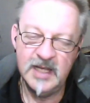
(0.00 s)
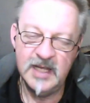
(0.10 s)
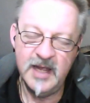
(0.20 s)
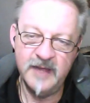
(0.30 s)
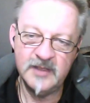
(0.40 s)

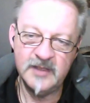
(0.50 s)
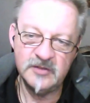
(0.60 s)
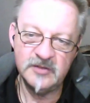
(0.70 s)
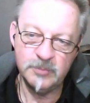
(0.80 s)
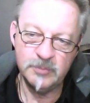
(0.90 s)
and then
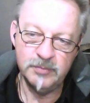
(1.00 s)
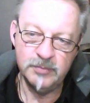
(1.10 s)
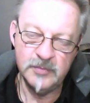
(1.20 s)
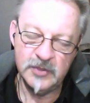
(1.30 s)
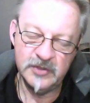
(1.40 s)
just
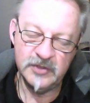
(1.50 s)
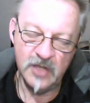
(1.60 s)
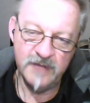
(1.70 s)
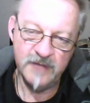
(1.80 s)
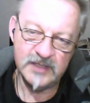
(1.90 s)

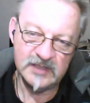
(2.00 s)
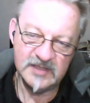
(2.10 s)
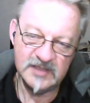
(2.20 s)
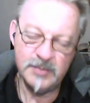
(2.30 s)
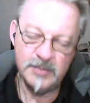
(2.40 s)
diving
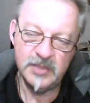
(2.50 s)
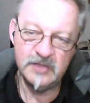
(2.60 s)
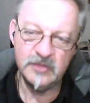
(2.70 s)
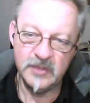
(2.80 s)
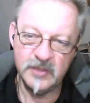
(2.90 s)
deep into
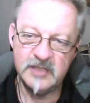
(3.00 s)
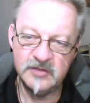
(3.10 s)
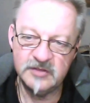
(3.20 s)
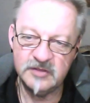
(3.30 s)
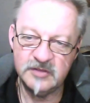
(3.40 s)
your energy
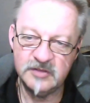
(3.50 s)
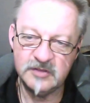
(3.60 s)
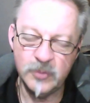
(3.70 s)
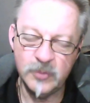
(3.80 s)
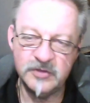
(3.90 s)
system,
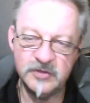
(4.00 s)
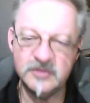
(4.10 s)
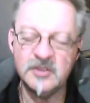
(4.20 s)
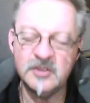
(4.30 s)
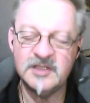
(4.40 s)
which is
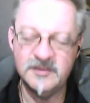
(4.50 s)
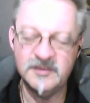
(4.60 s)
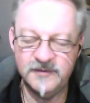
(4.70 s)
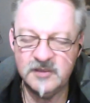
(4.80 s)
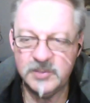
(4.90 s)
on a different
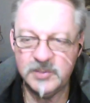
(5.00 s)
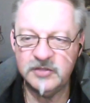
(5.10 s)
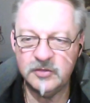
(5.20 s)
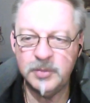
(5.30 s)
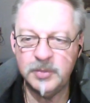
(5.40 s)
dimensional
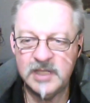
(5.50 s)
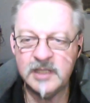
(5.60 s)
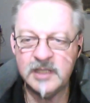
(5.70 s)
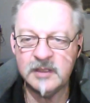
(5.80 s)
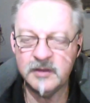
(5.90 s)
plane
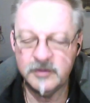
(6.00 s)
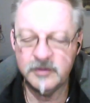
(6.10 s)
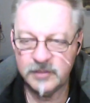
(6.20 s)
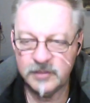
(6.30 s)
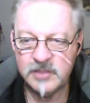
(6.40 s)
than 3
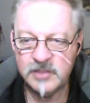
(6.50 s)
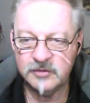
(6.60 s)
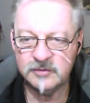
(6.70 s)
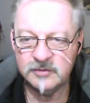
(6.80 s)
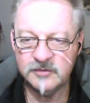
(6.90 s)

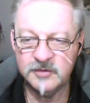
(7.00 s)
dimensions.